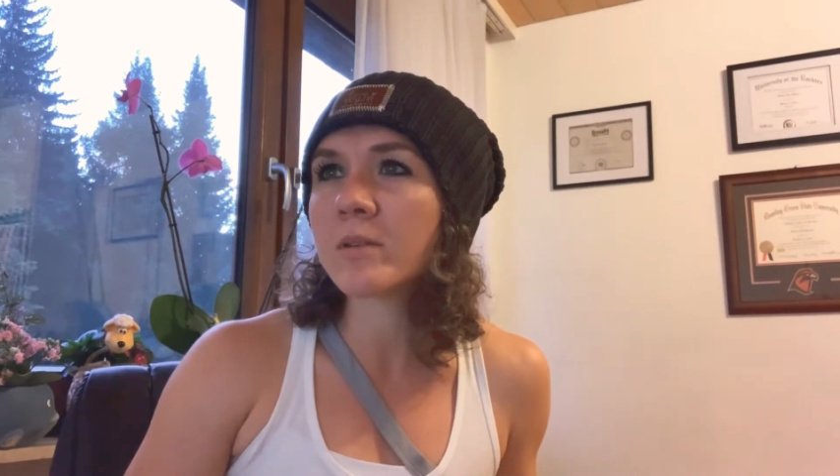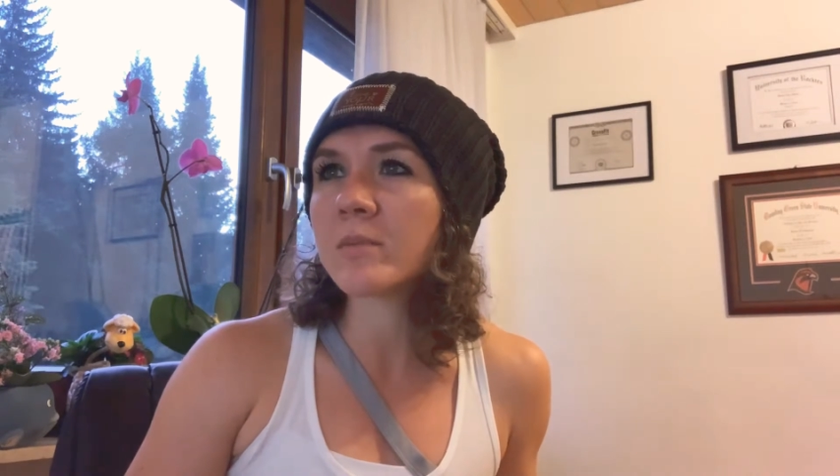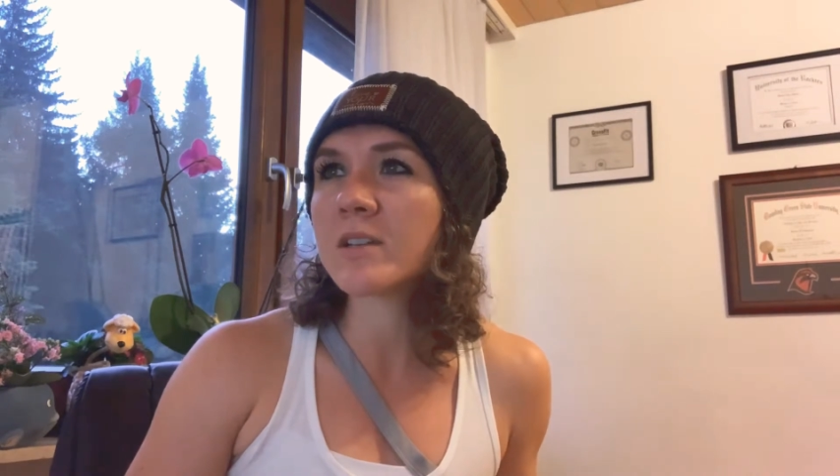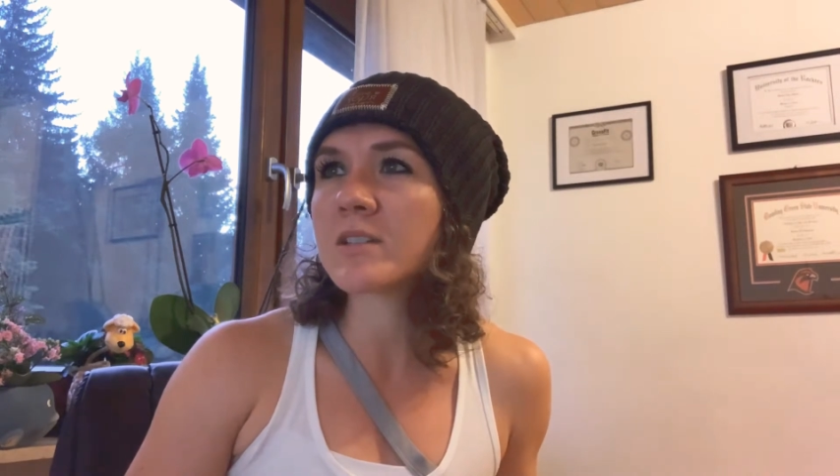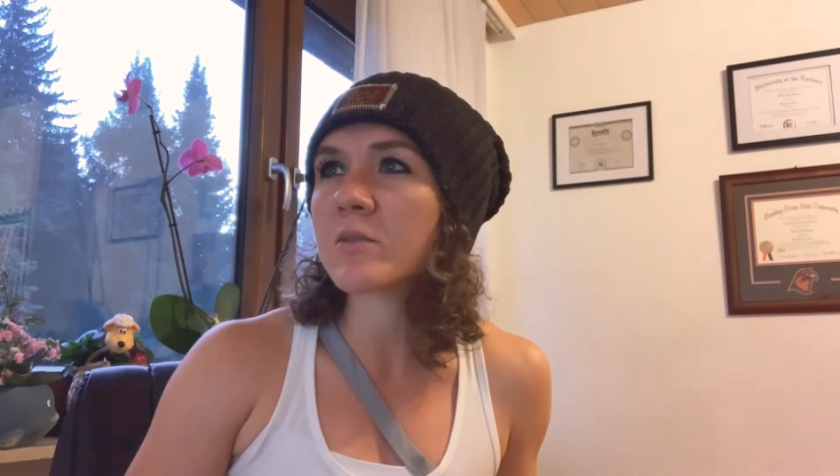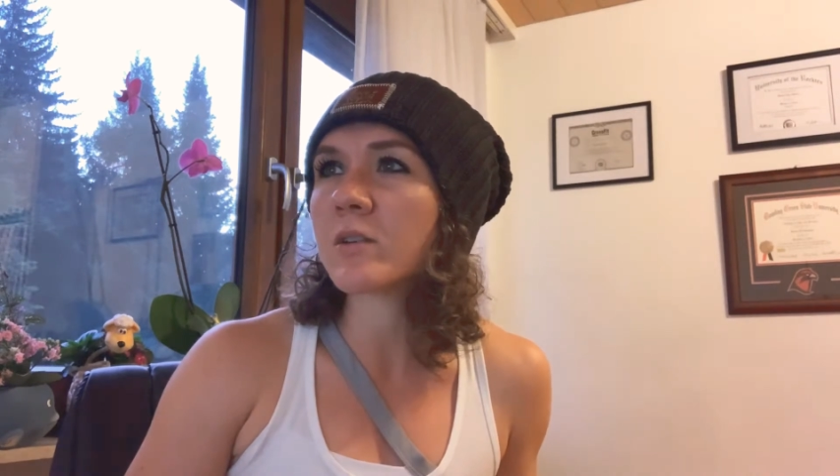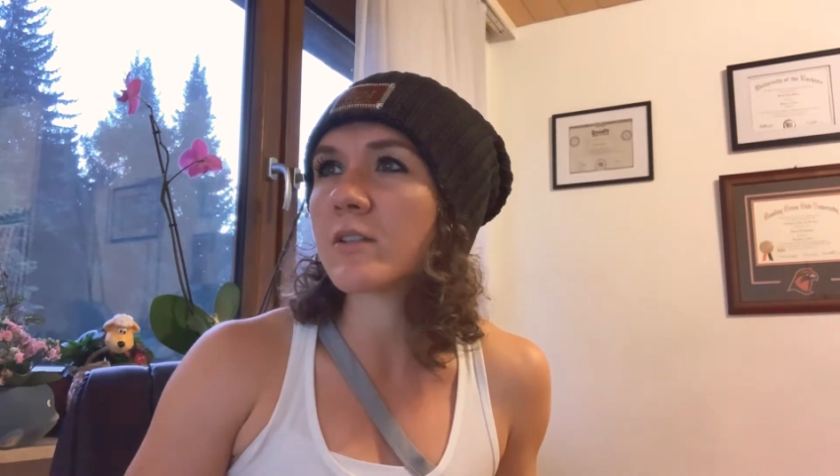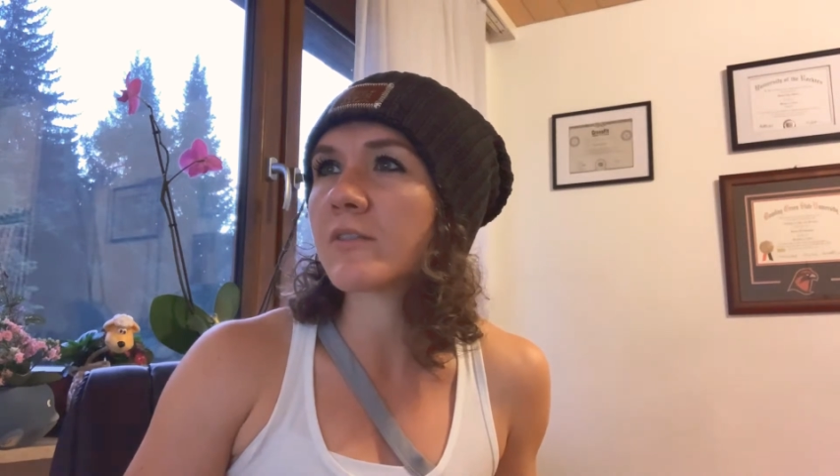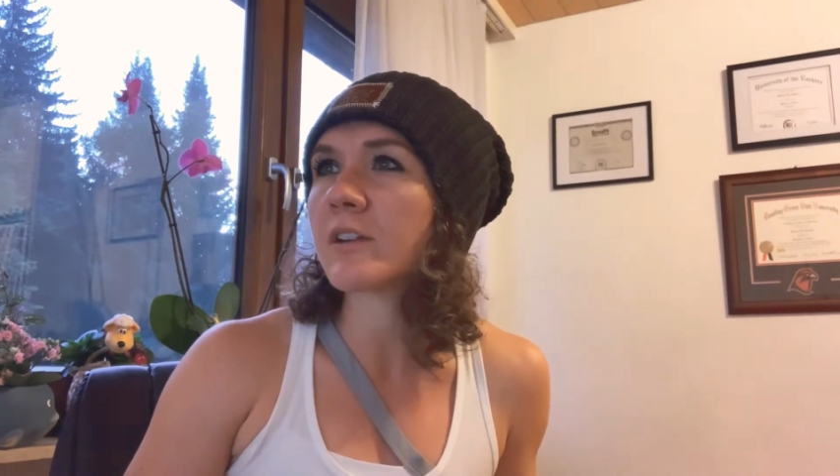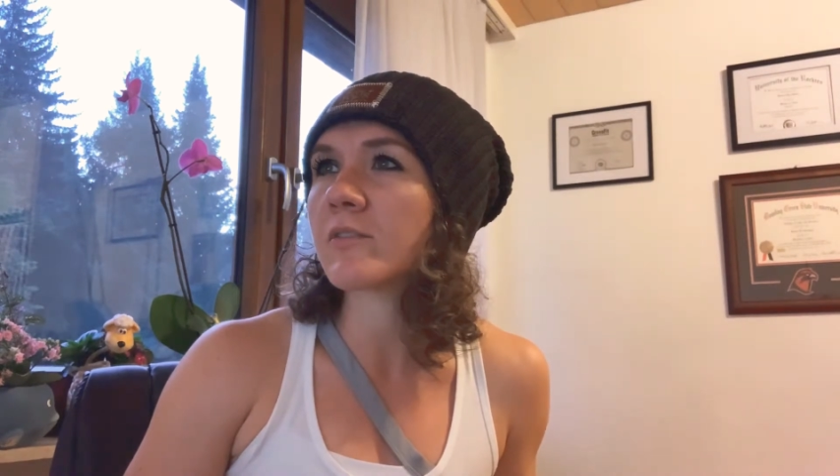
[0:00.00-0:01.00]
be
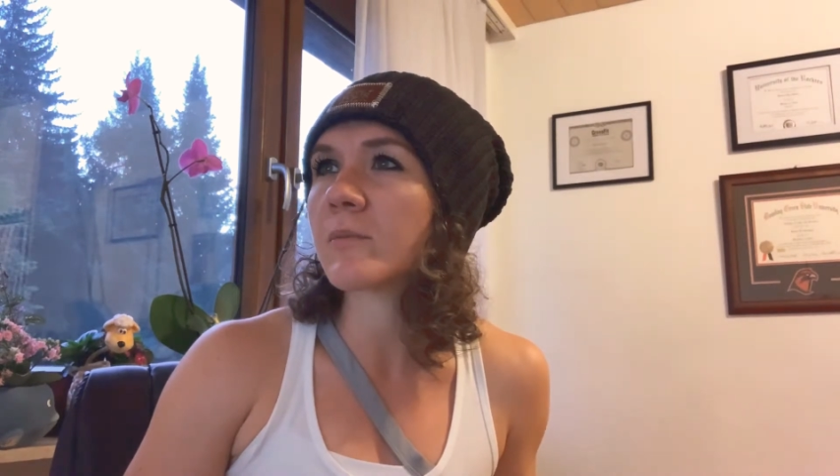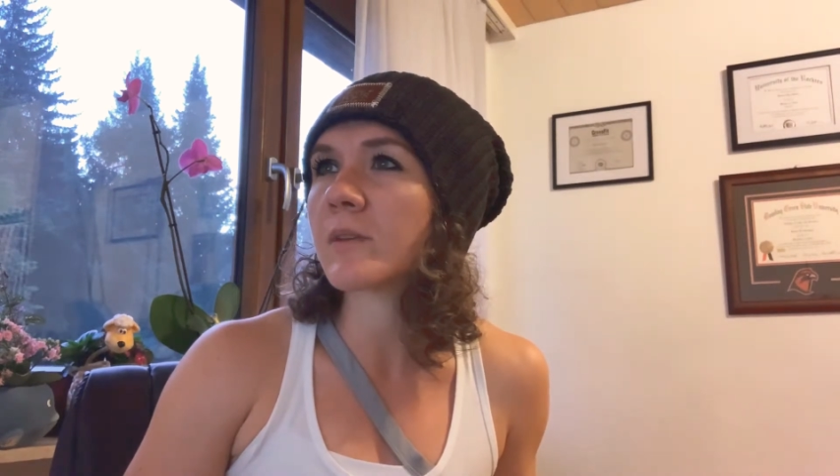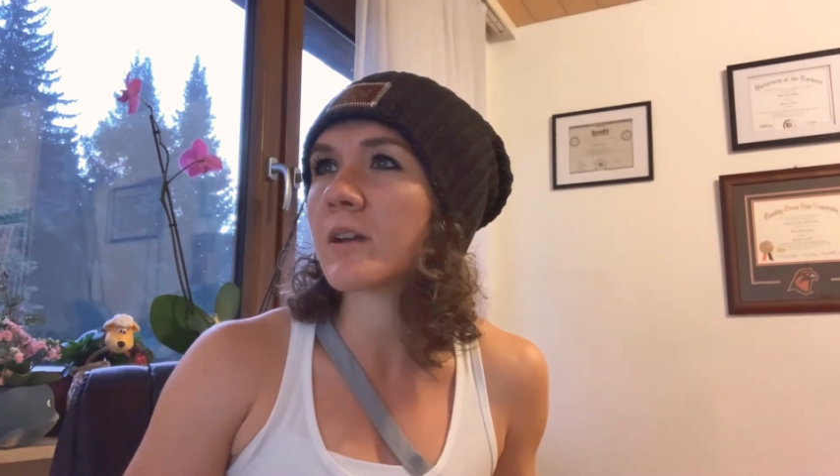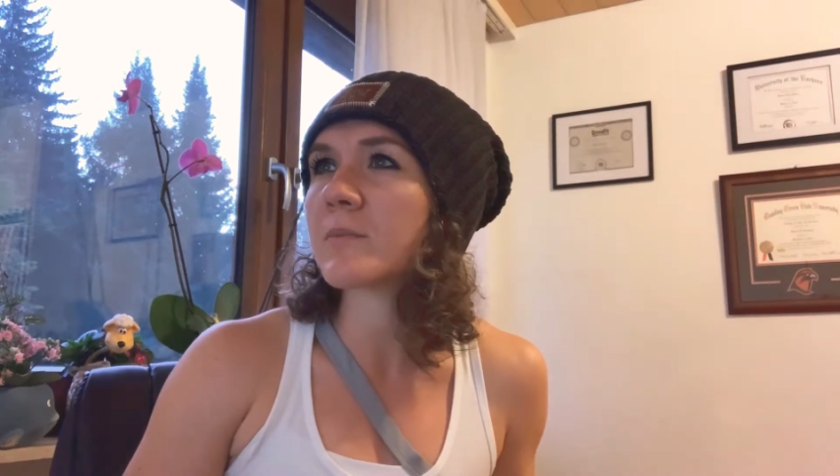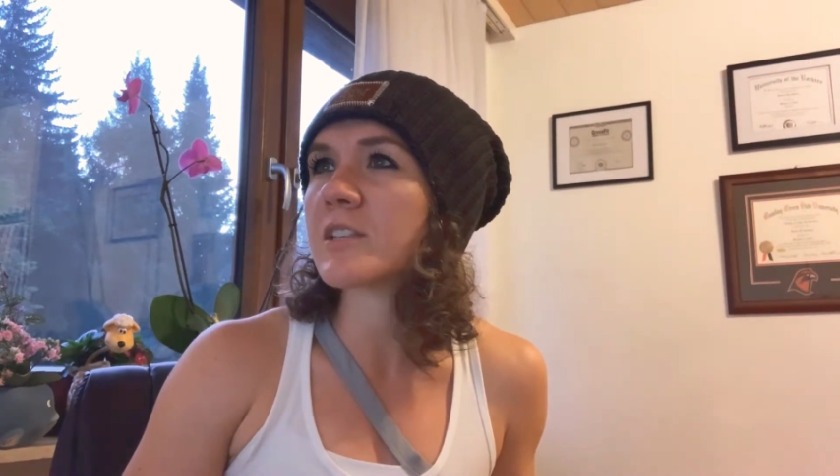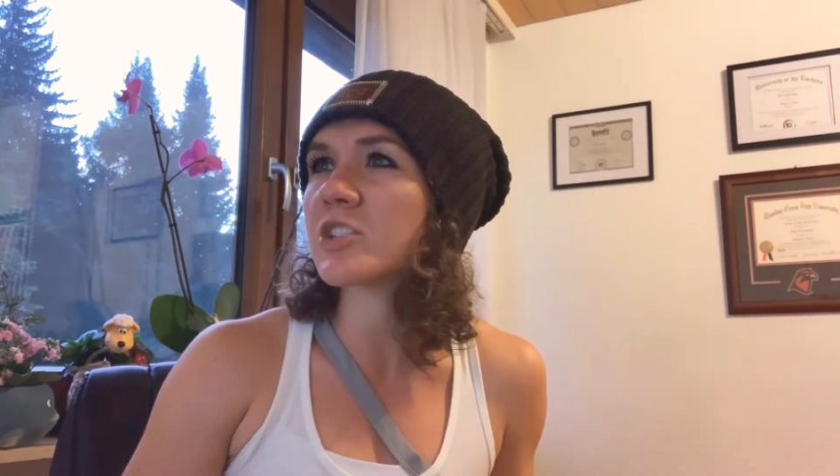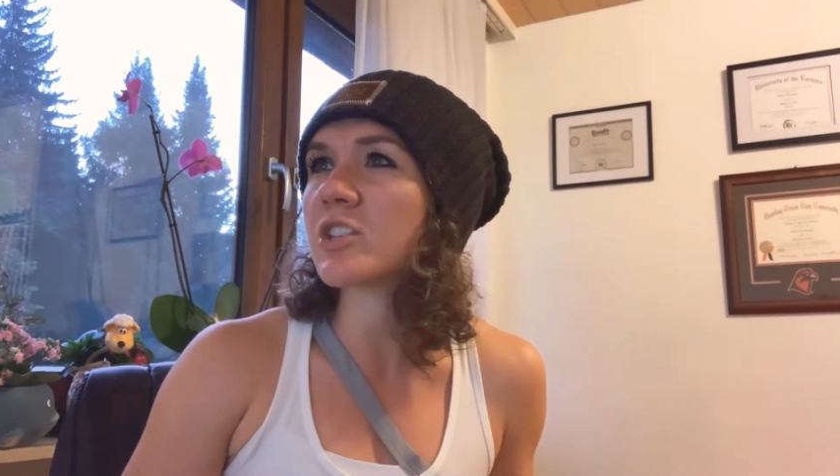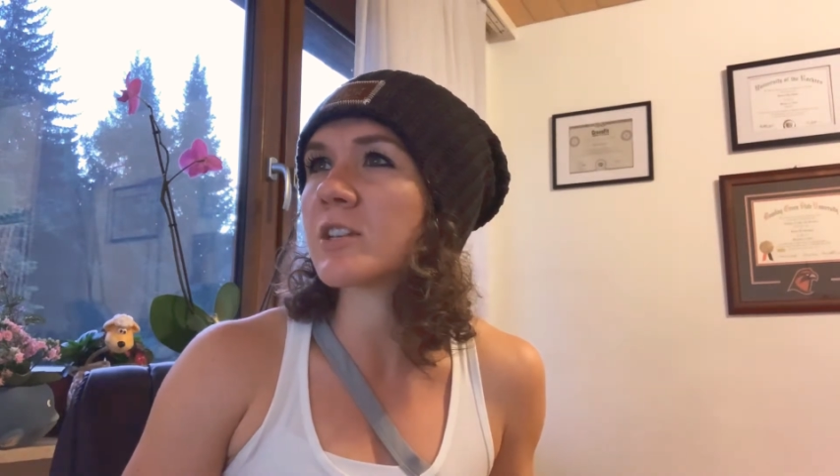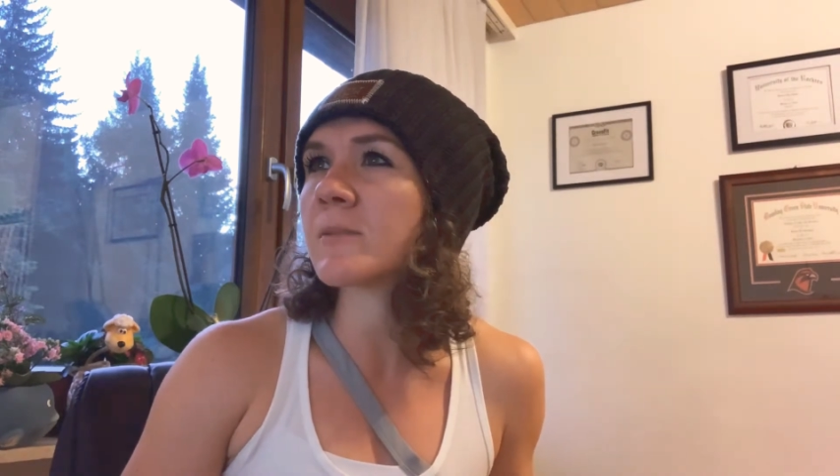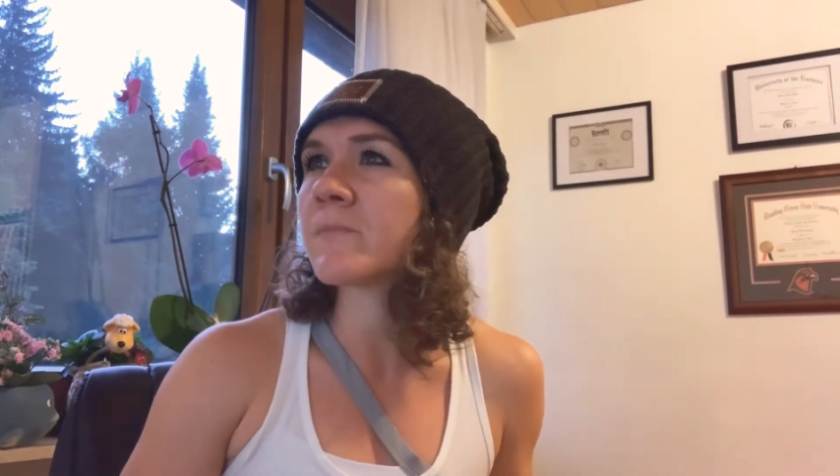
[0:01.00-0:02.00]
disqualified from the
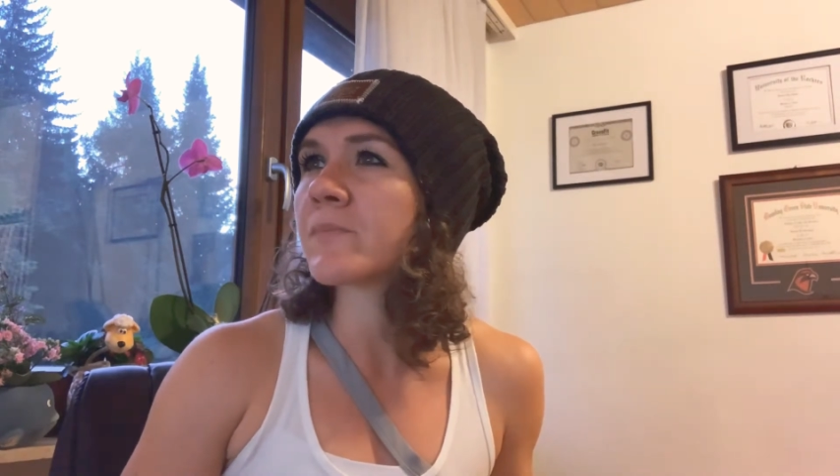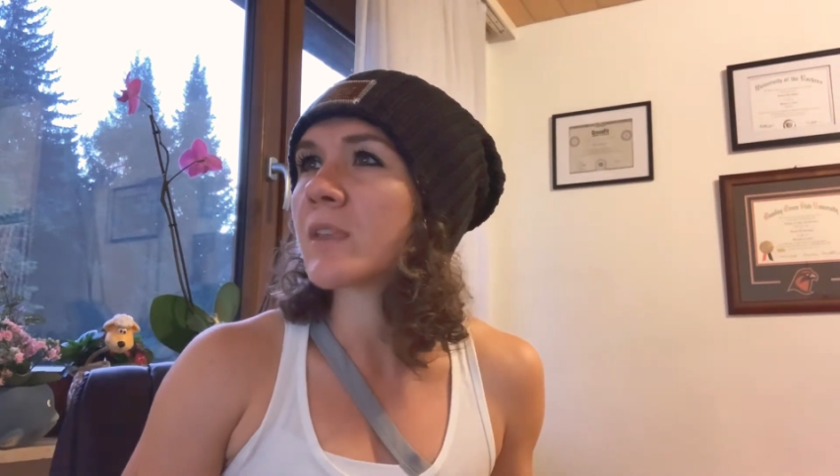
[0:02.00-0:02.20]
competition.